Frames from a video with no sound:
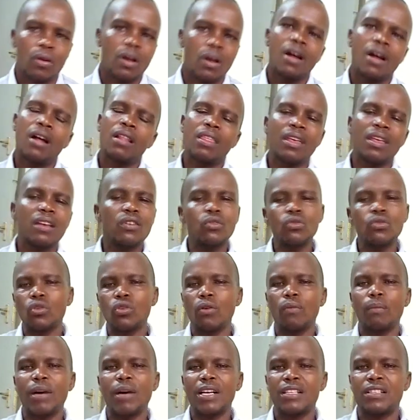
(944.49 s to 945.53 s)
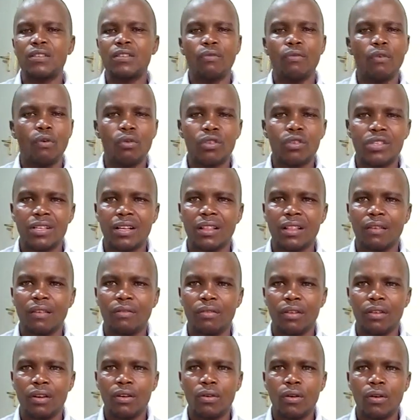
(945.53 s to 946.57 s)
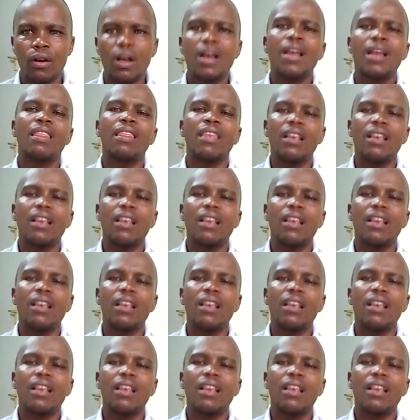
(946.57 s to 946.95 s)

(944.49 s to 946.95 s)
So thank you so much for watching the video.